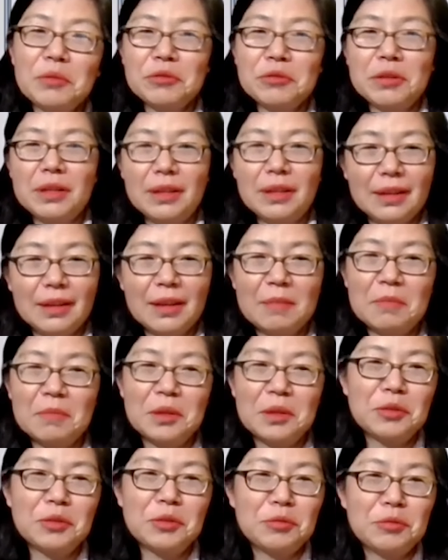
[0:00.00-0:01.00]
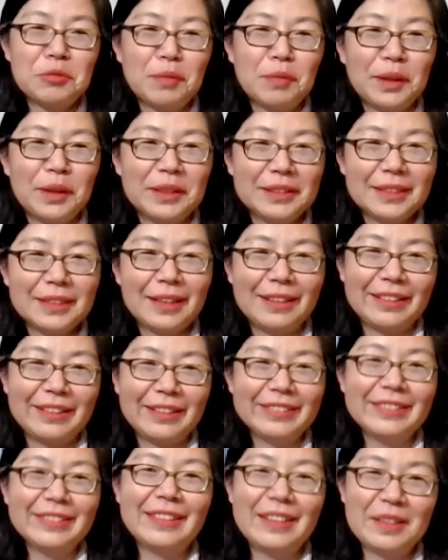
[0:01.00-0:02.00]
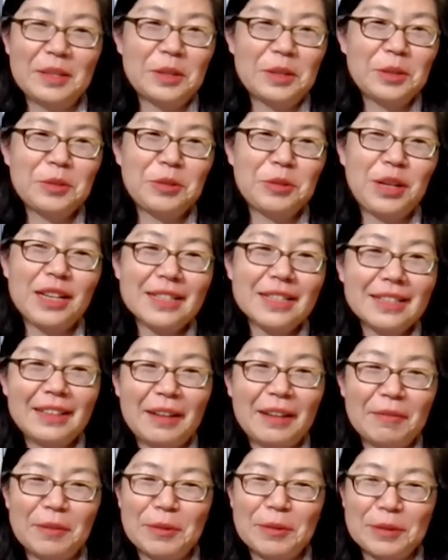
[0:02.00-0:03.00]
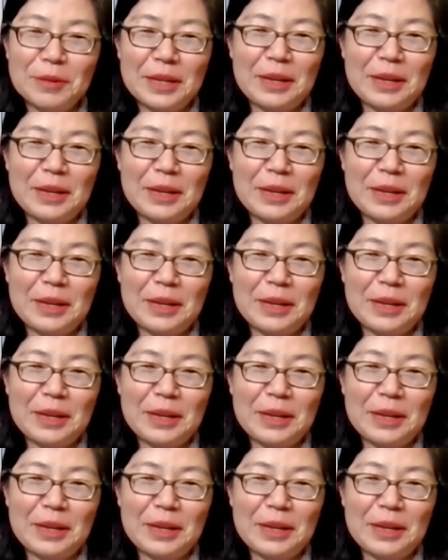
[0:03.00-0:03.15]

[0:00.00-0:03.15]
trading can be too volatile and the stress level